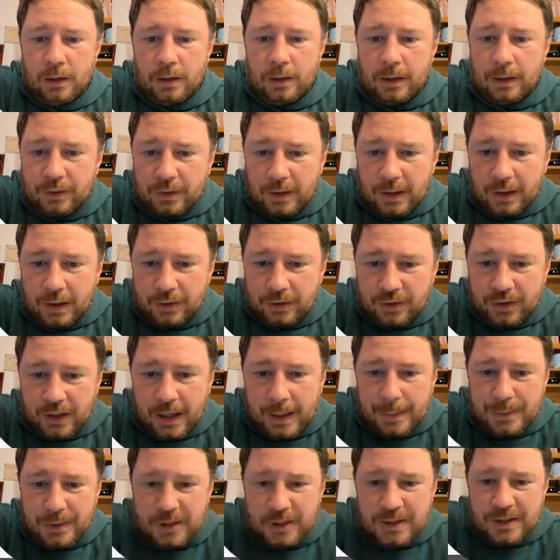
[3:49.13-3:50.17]
It says
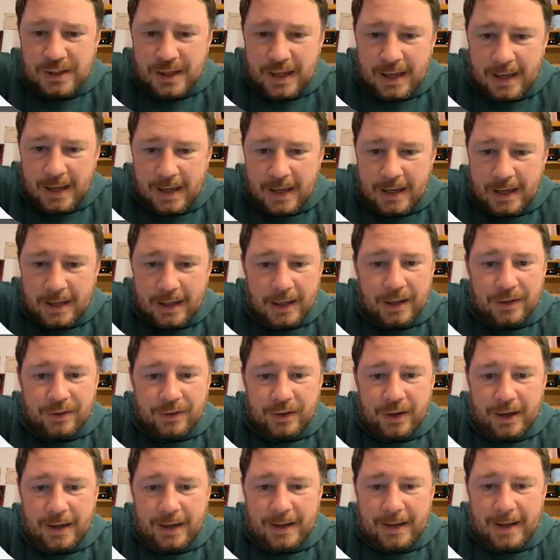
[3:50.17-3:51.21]
substance A is
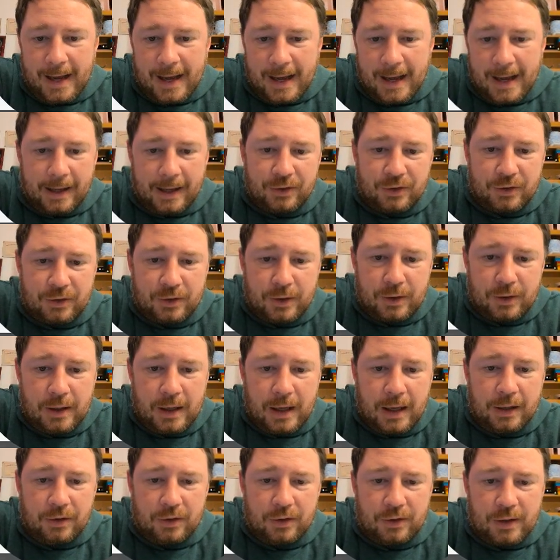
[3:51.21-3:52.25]
a gas
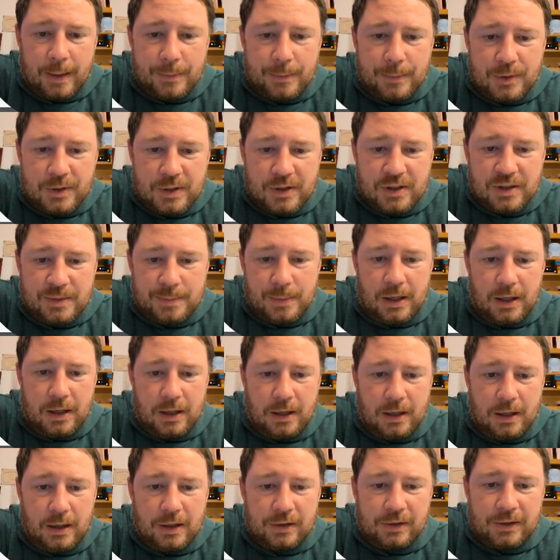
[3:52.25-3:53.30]
and substance
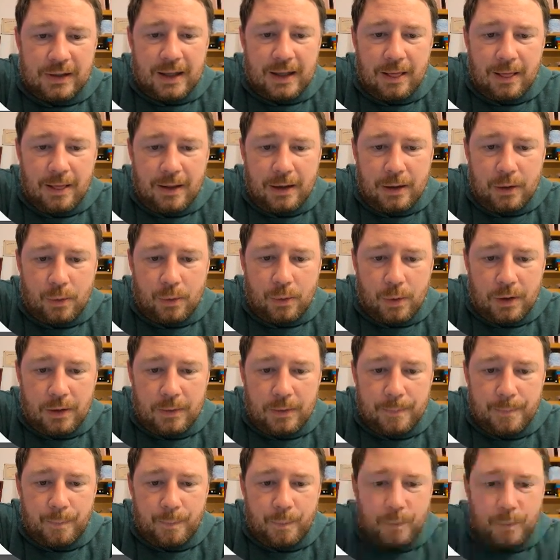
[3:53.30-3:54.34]
B is a liquid.
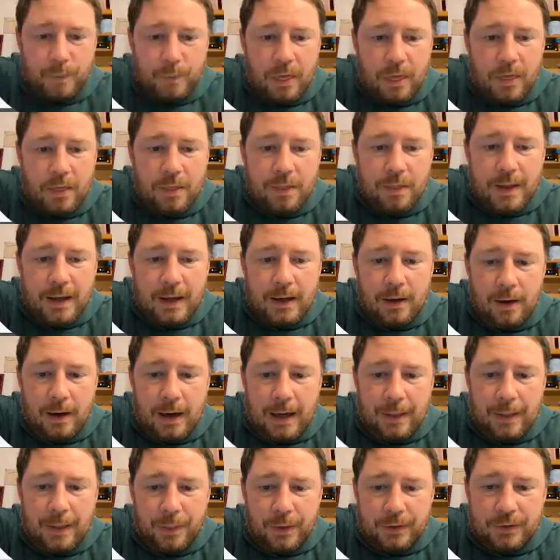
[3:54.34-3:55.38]
They are
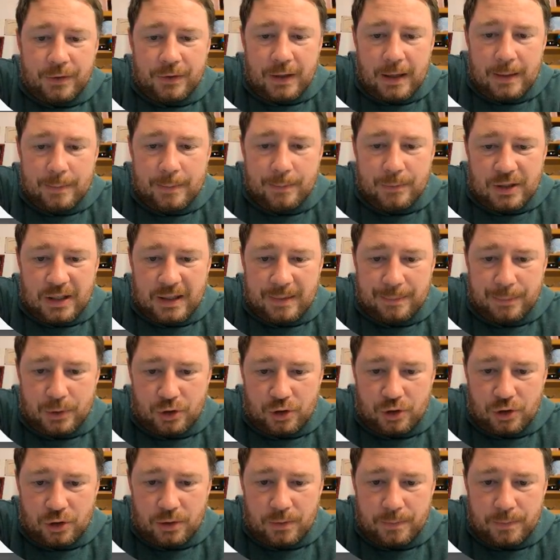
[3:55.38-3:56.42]
at the same
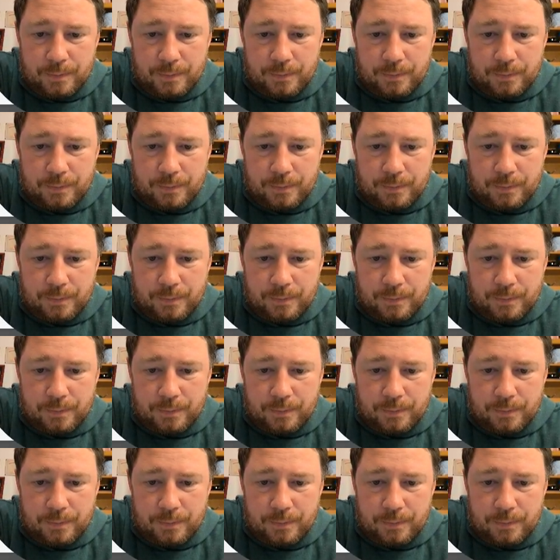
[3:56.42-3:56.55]
temperature.